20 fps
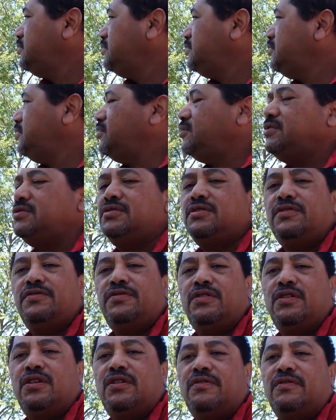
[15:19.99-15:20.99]
you know, if
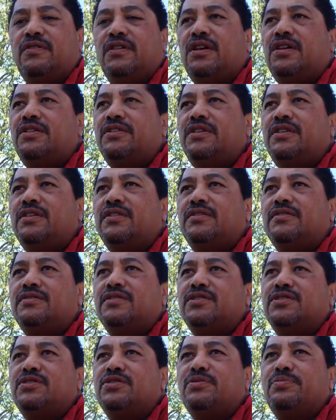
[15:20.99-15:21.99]
you're ever out here,
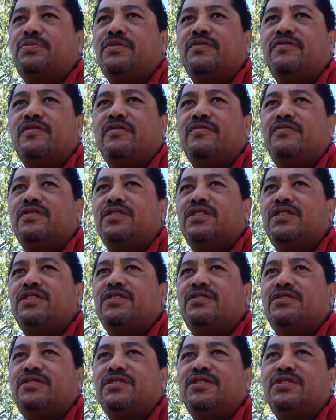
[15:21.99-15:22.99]
this is a perfect
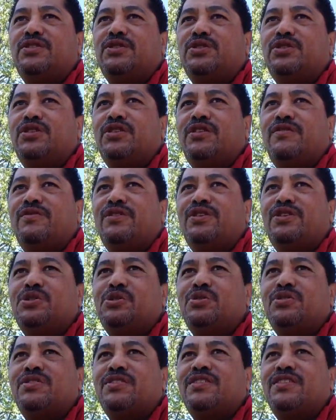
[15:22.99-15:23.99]
video, or you know, you're ever
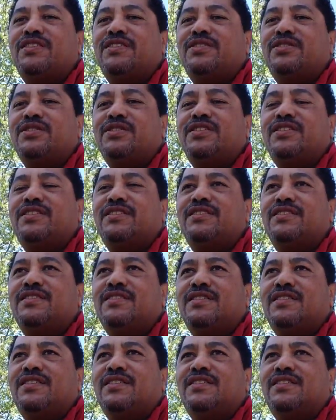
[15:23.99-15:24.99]
interested in looking,
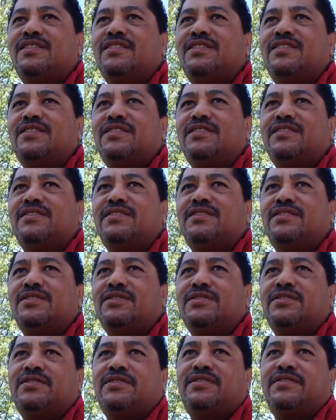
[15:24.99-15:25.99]

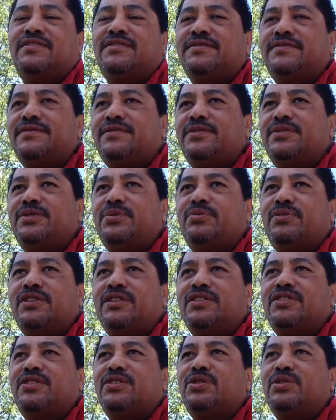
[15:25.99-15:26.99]
you know,
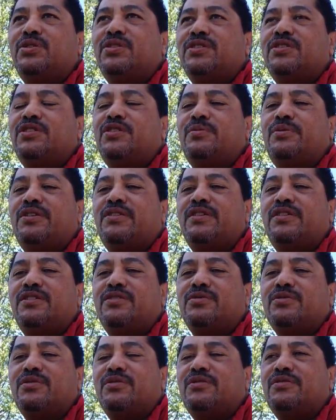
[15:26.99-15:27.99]
wanting to know a little about
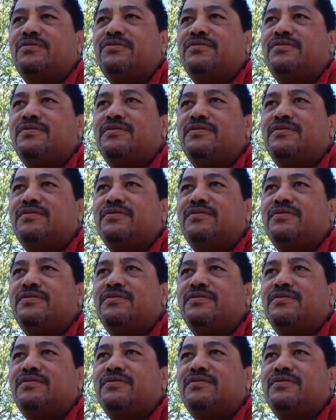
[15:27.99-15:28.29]
Elk Grove.